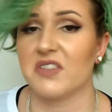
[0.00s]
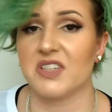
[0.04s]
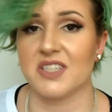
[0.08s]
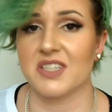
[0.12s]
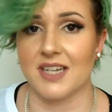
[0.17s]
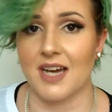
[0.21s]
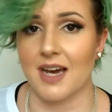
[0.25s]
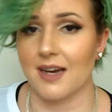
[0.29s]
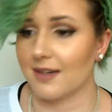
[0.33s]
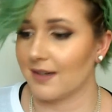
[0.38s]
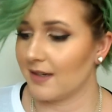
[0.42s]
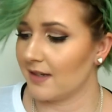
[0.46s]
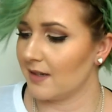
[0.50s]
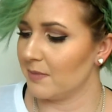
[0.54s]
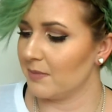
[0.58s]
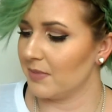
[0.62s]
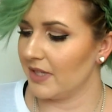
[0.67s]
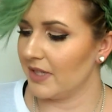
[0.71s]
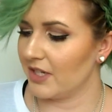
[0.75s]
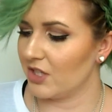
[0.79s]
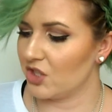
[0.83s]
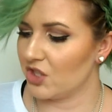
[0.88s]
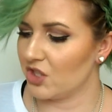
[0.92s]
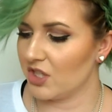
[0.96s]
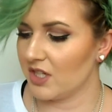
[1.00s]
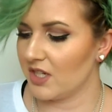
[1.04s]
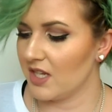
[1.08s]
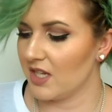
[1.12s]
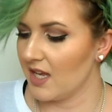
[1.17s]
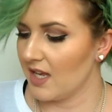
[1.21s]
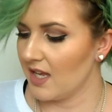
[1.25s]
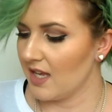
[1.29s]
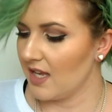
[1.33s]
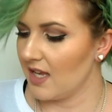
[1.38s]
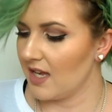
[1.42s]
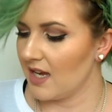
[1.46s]
If you have a darker
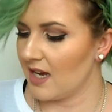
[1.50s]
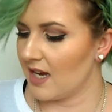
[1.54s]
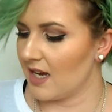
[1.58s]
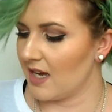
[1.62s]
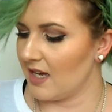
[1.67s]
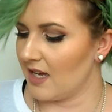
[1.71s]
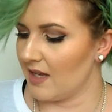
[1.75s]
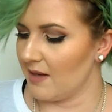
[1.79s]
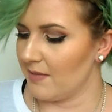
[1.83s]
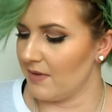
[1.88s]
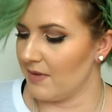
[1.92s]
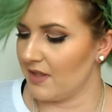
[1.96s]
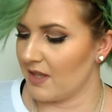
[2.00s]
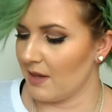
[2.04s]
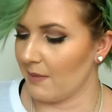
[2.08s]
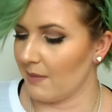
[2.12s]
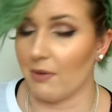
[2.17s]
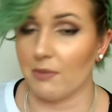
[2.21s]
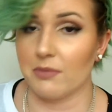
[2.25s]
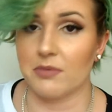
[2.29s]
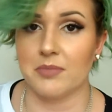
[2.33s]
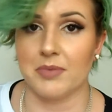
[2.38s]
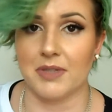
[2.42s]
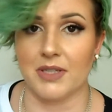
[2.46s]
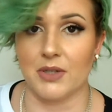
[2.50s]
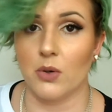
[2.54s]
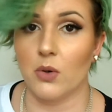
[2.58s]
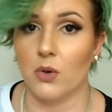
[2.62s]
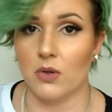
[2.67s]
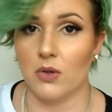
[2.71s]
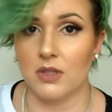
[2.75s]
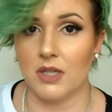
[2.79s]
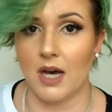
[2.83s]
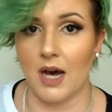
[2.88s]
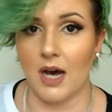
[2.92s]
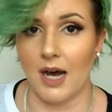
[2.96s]
complexion, they're probably
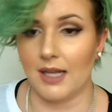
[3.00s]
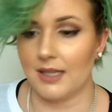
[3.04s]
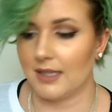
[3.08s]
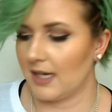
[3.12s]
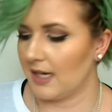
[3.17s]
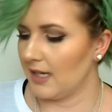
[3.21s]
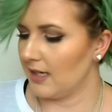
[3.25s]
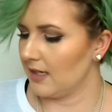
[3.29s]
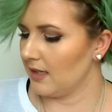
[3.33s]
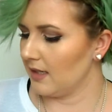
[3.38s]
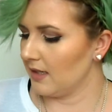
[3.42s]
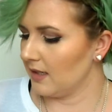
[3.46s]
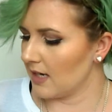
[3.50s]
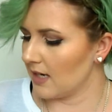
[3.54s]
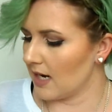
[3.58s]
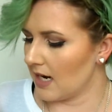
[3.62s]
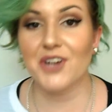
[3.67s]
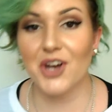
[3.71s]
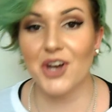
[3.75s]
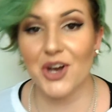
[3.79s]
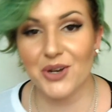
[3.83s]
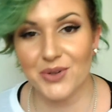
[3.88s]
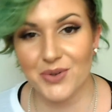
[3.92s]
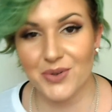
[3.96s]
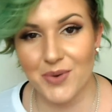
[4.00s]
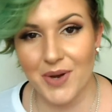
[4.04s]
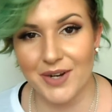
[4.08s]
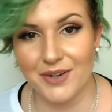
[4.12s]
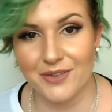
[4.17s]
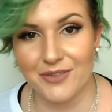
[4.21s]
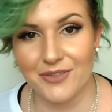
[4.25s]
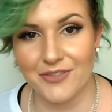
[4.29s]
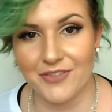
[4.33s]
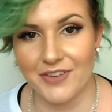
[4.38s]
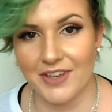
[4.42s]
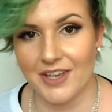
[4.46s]
all a highlighter. Because I've got
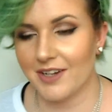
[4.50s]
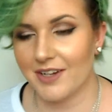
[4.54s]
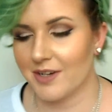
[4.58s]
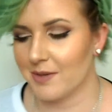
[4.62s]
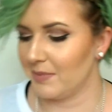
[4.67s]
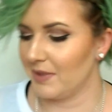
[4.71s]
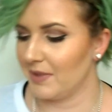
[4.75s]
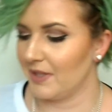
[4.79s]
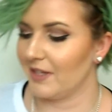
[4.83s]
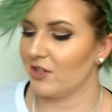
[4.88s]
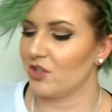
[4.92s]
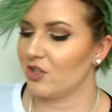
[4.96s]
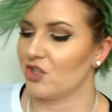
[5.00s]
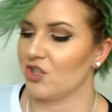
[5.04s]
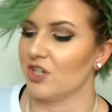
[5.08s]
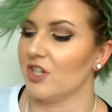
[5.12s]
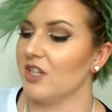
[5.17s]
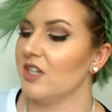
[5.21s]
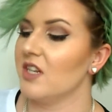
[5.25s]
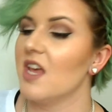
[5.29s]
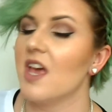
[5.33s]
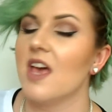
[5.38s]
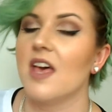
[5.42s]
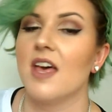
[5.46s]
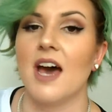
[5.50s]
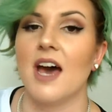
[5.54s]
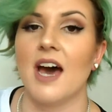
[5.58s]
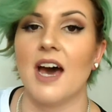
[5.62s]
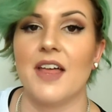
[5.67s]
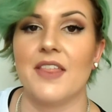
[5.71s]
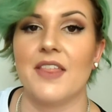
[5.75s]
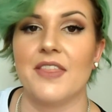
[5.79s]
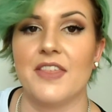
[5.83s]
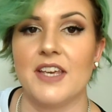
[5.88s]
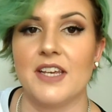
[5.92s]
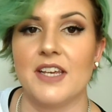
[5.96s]
quite a fair complexion,
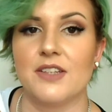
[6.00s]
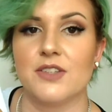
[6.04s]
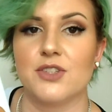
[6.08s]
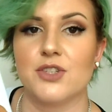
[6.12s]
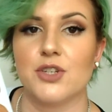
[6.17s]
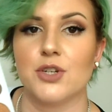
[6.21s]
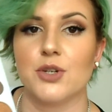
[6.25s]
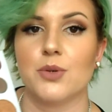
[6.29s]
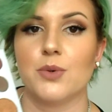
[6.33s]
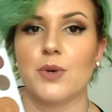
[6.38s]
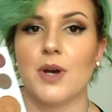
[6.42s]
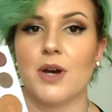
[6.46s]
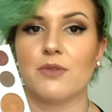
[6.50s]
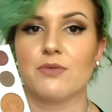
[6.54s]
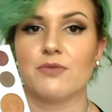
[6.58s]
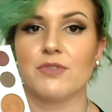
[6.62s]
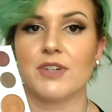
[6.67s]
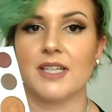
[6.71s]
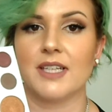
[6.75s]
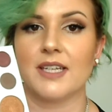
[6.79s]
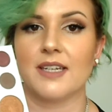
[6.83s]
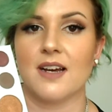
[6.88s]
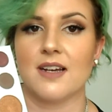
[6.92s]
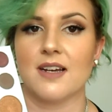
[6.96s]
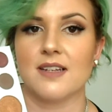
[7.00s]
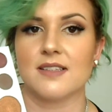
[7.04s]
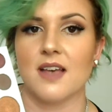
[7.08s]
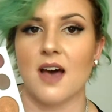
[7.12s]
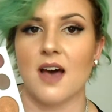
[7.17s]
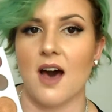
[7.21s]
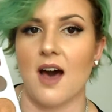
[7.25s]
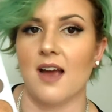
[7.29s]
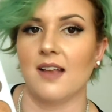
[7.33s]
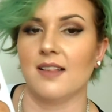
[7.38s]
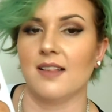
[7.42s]
these two are really nice